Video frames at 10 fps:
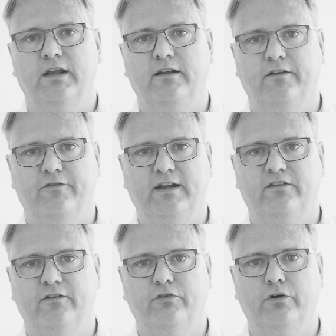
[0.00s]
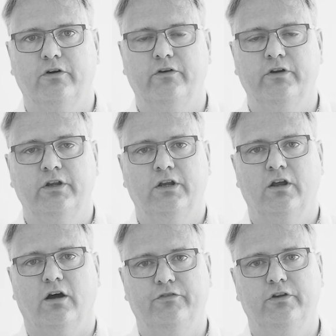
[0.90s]
in the face of your,
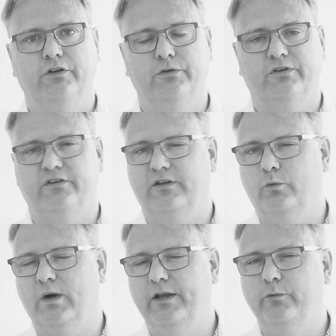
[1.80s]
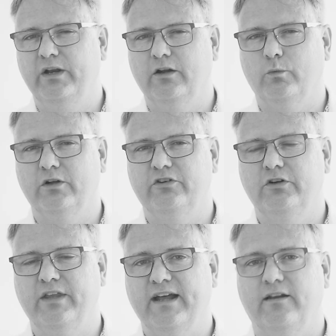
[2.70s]
of your users. And why do we not want to
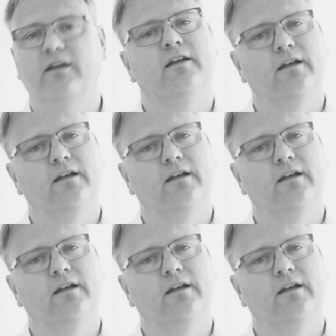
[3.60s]
do that?